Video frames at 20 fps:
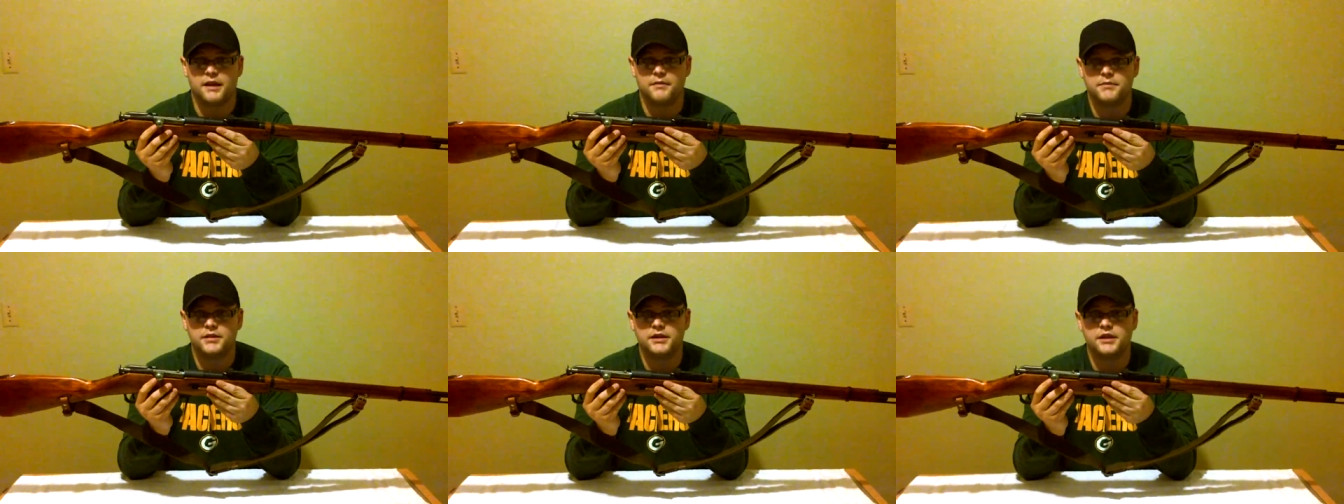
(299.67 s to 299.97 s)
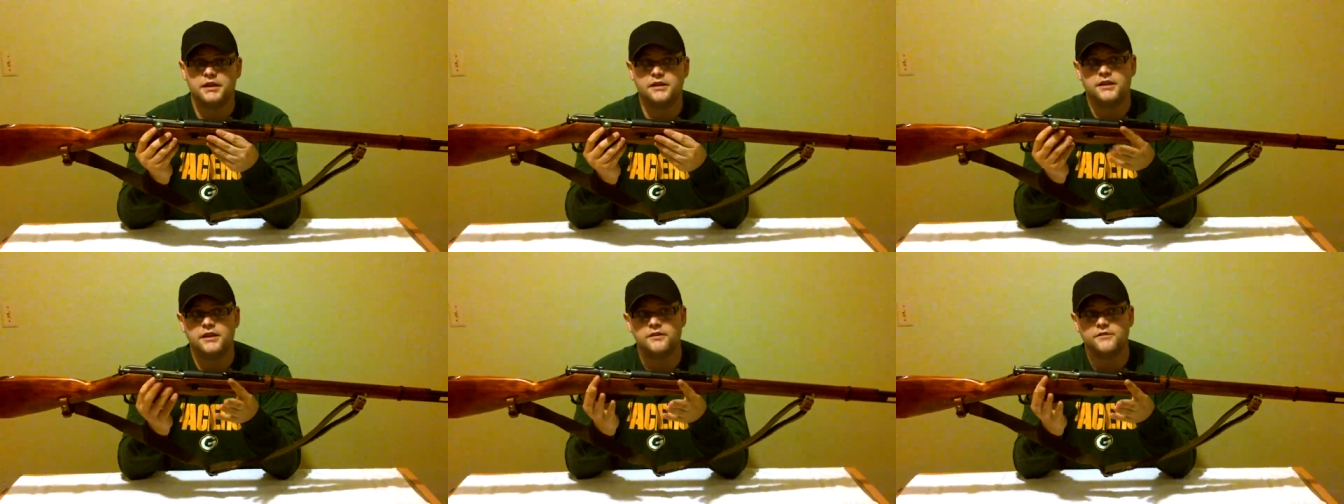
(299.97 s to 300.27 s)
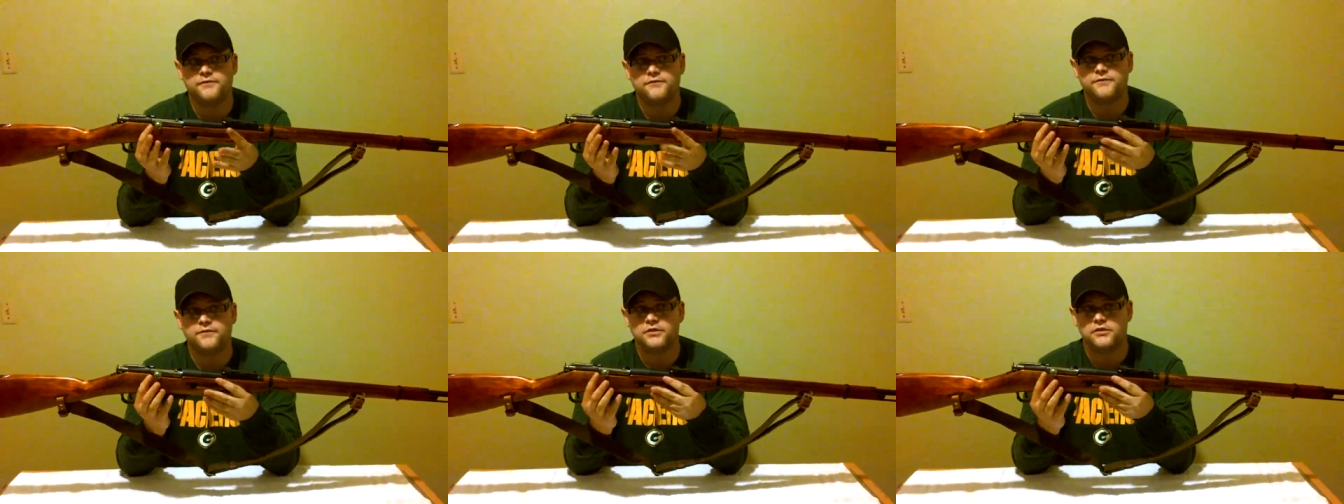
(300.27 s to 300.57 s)
I mean,
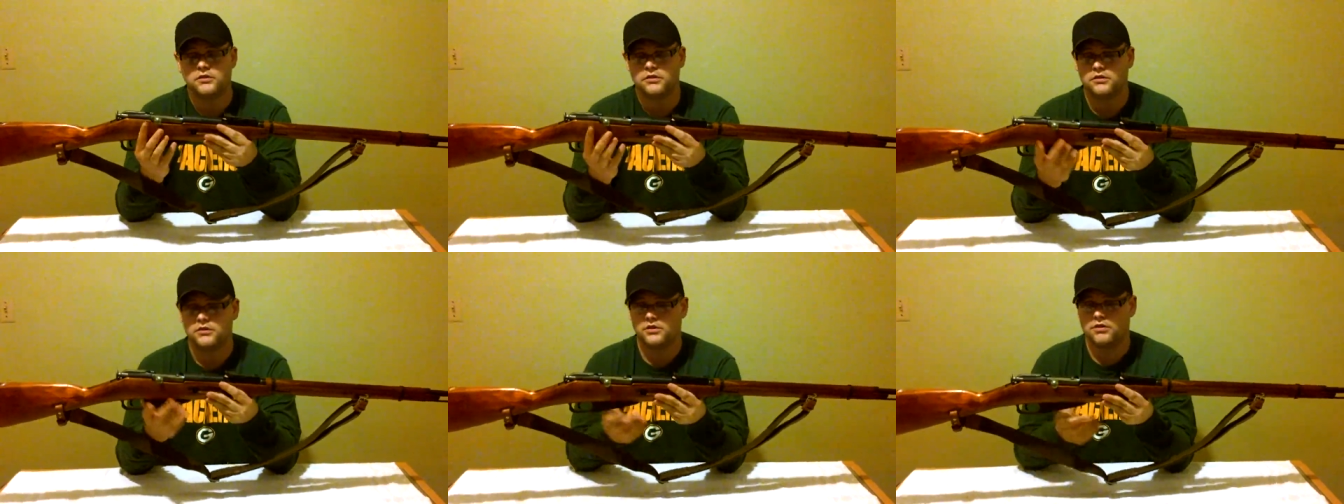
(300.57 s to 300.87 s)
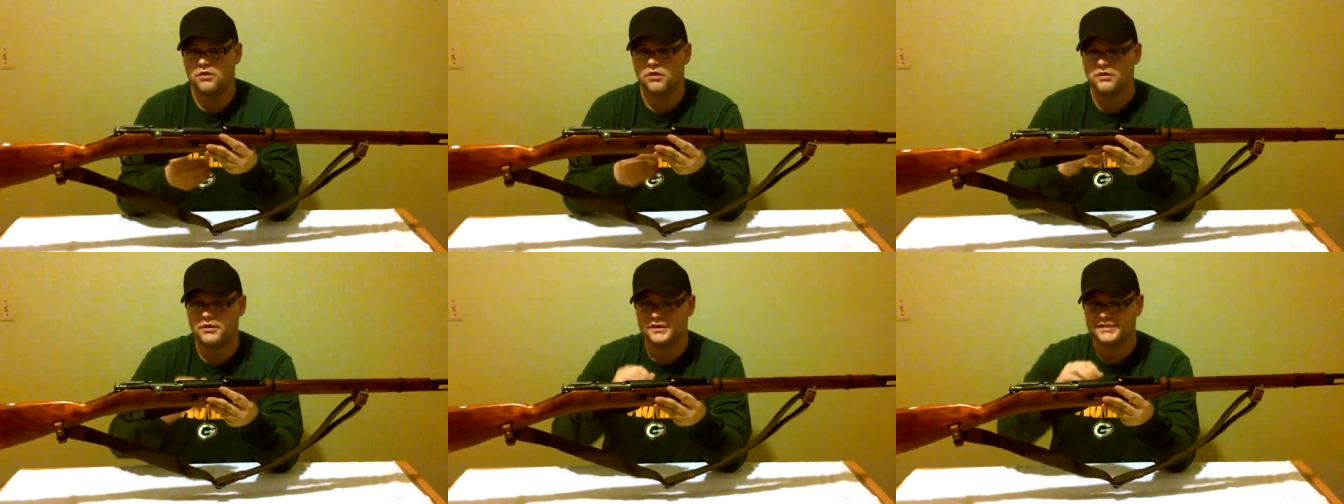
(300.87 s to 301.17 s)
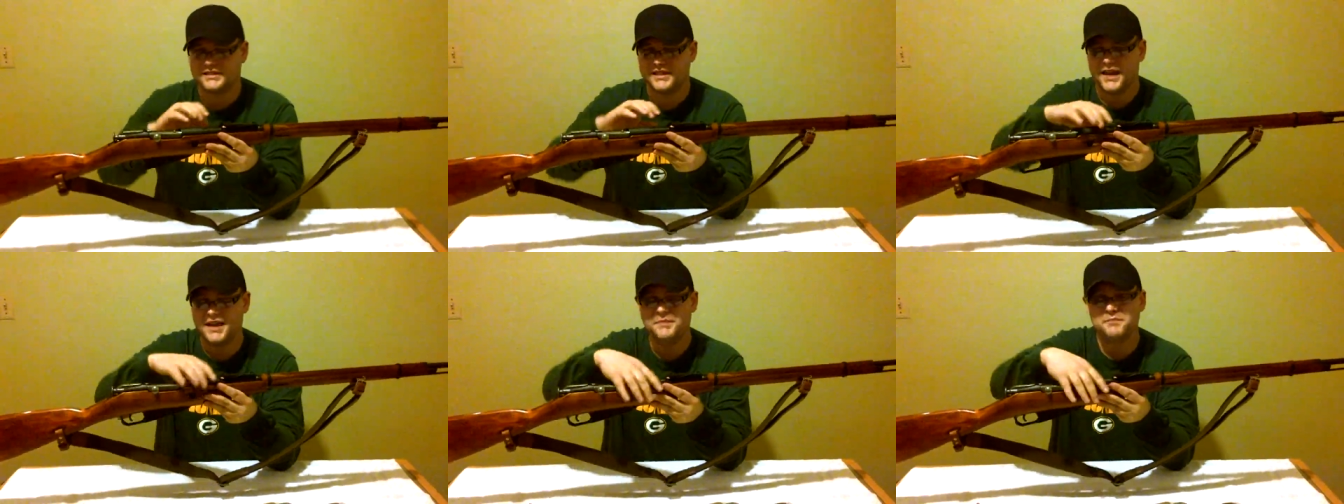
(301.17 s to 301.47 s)
if you're
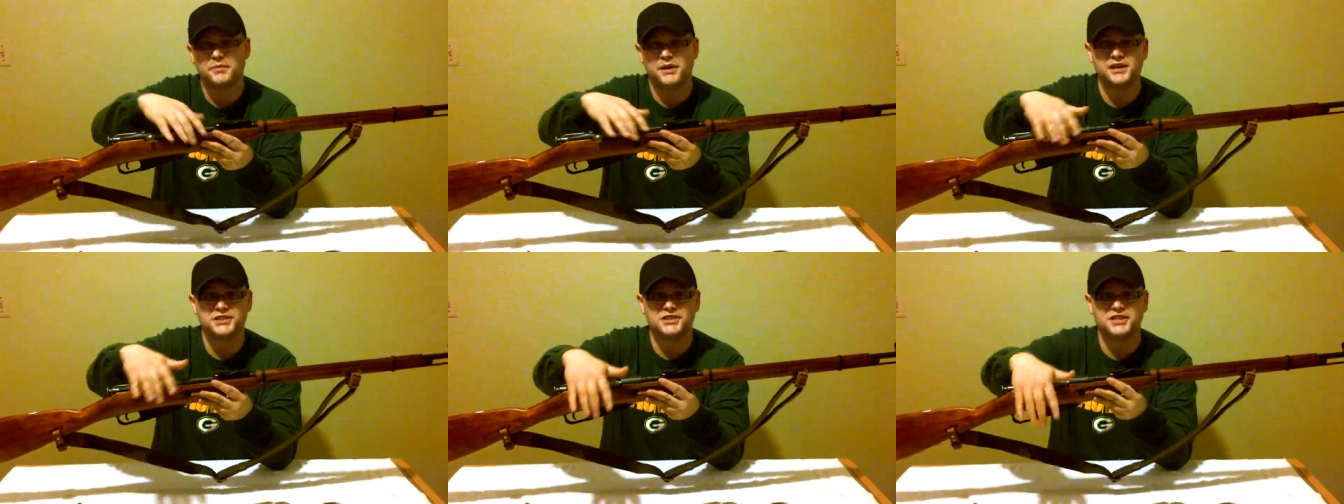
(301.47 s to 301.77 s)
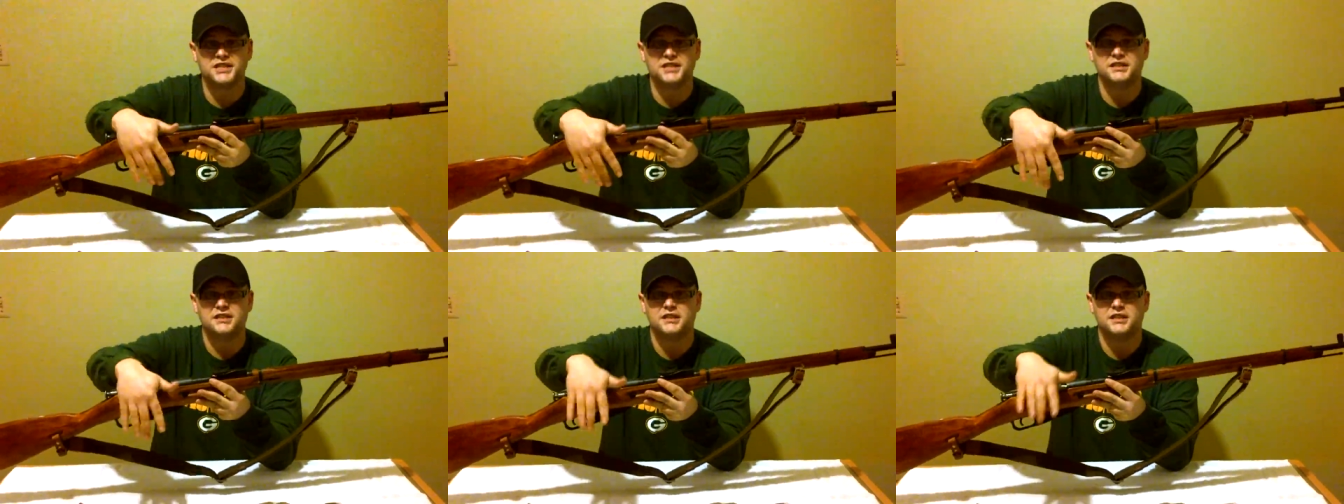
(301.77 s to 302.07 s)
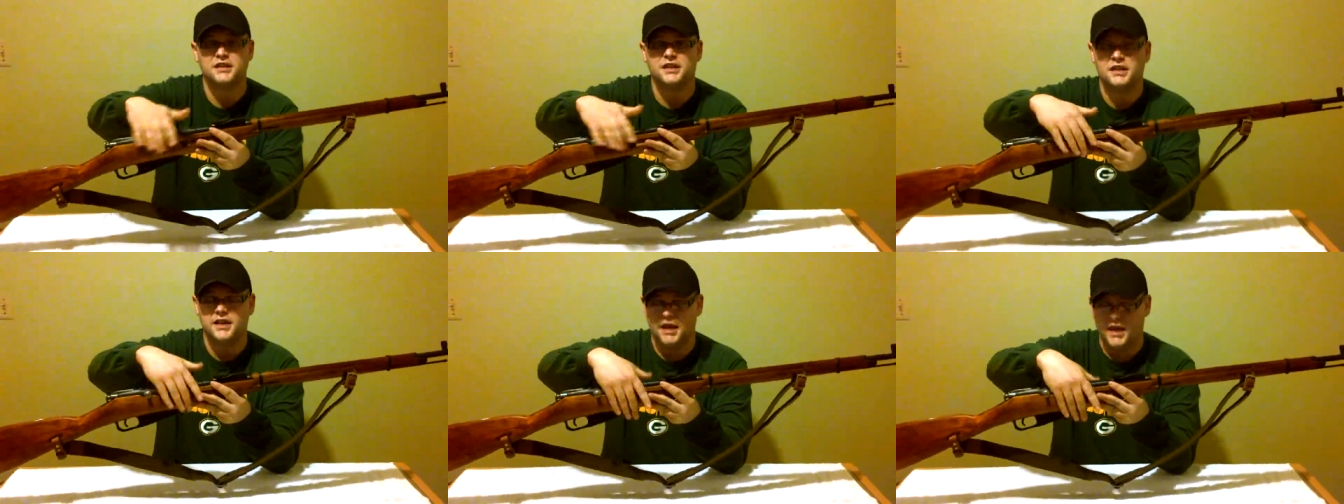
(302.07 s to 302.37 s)
on a tight budget
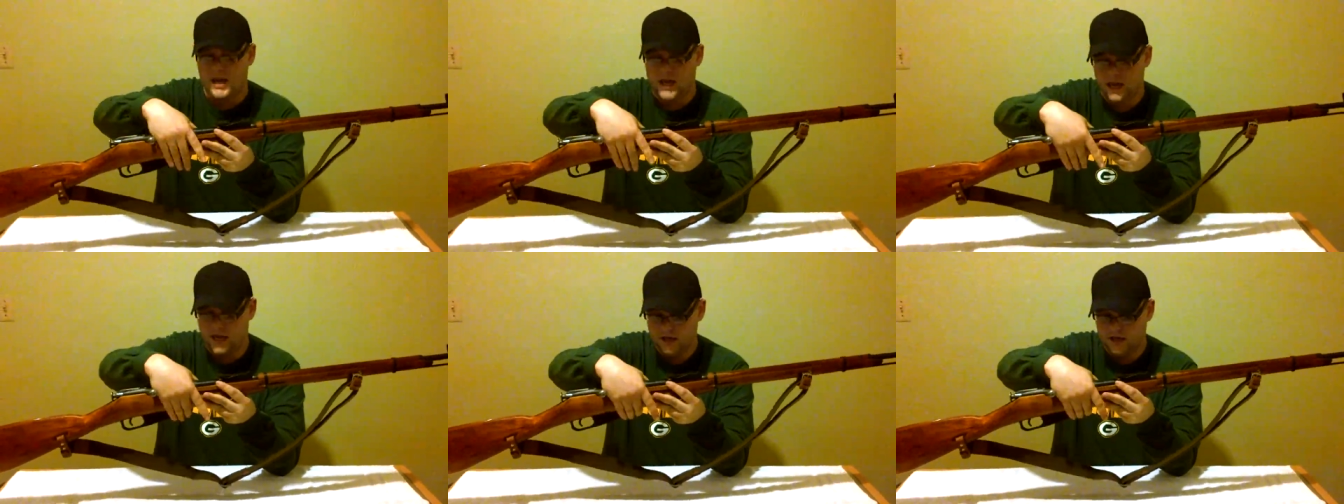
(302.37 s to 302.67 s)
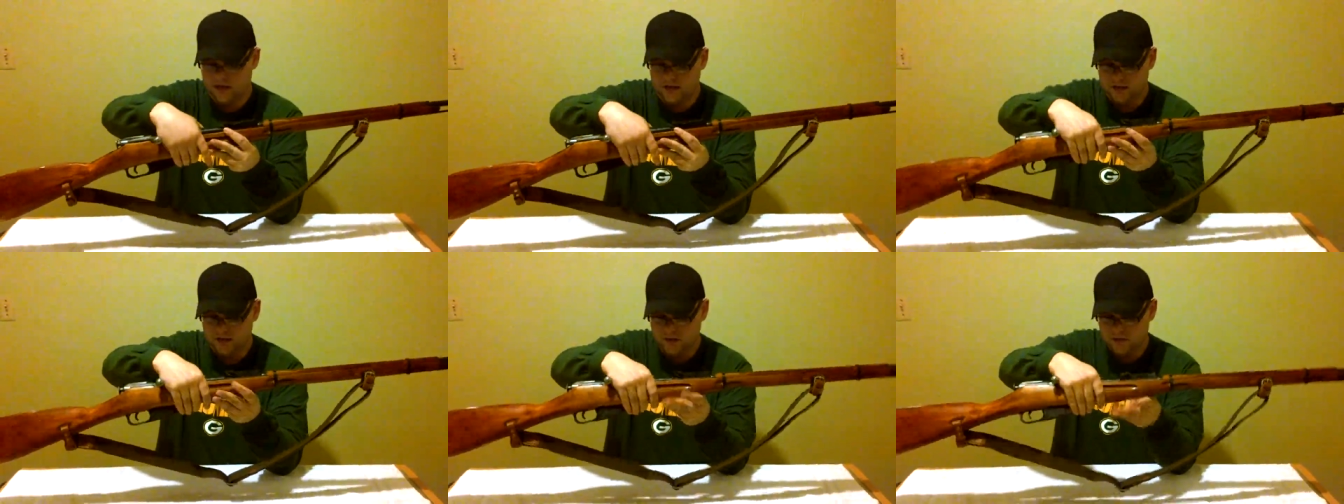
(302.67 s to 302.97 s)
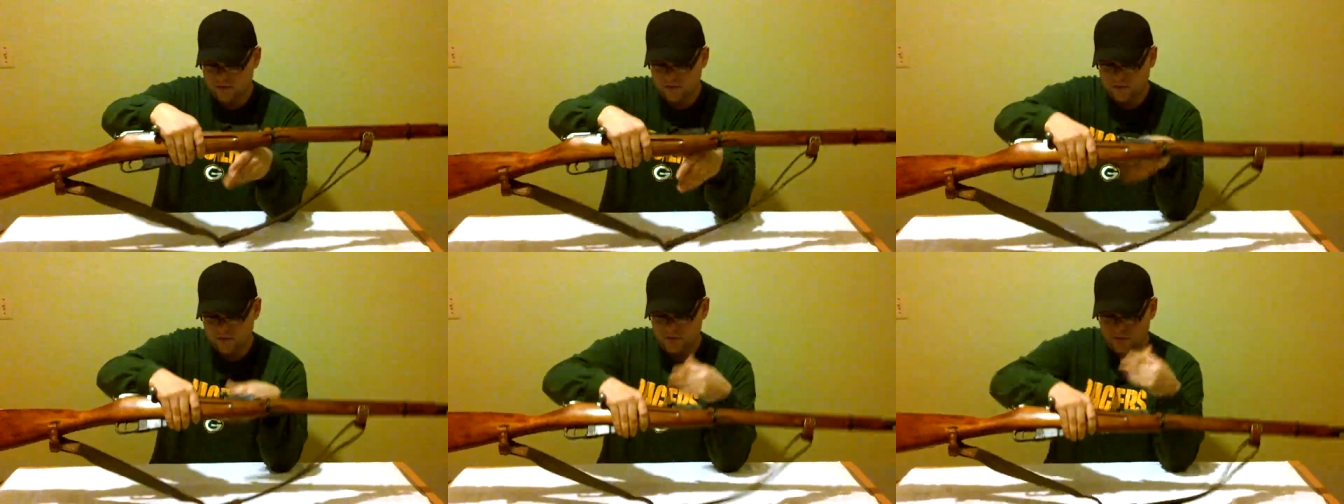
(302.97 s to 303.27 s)
and
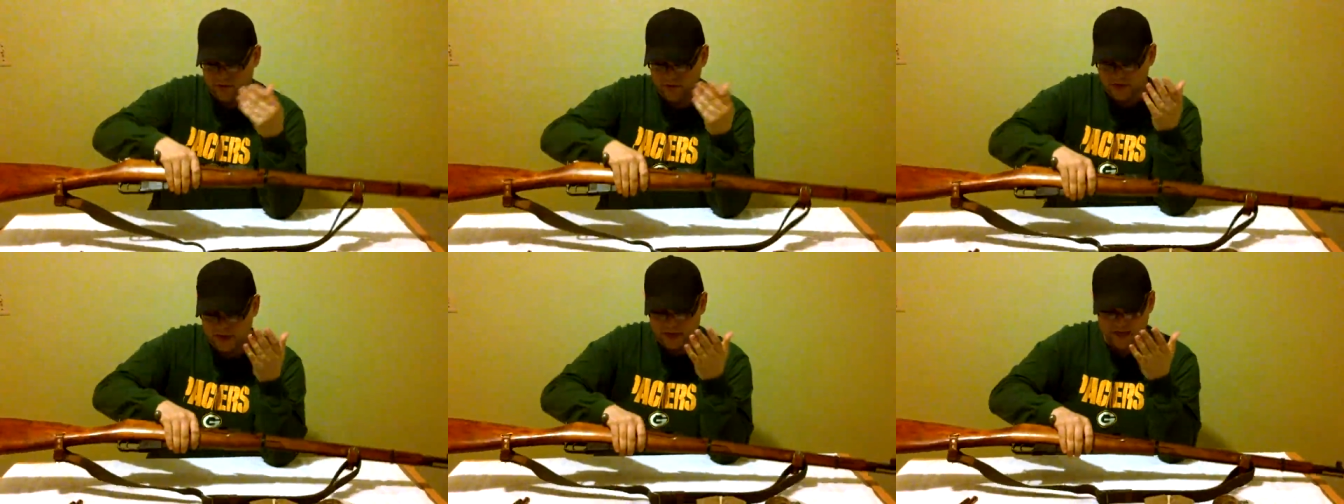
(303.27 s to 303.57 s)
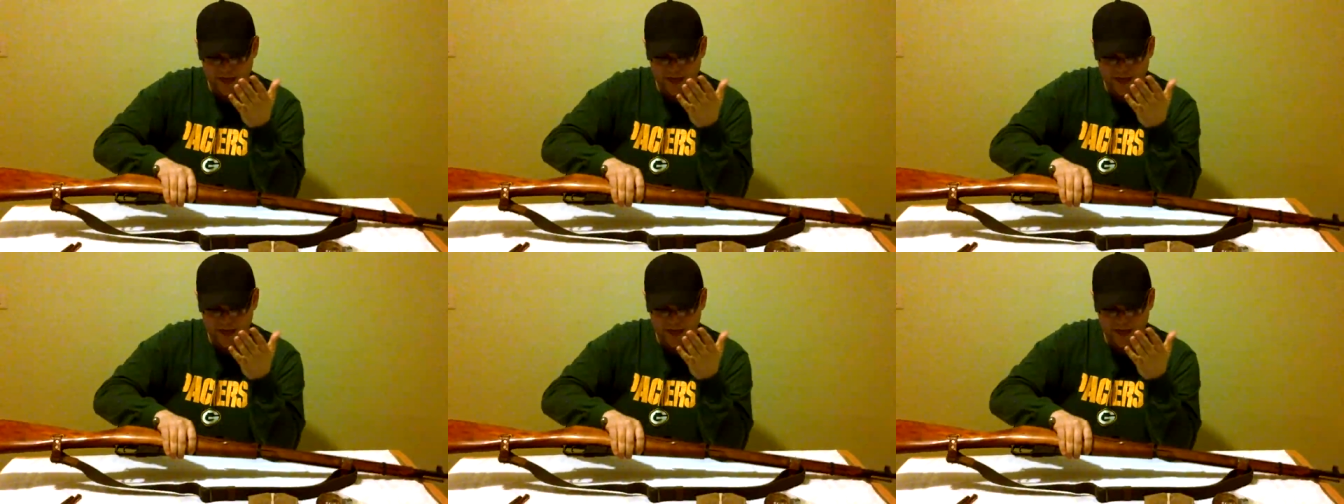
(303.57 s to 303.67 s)
you really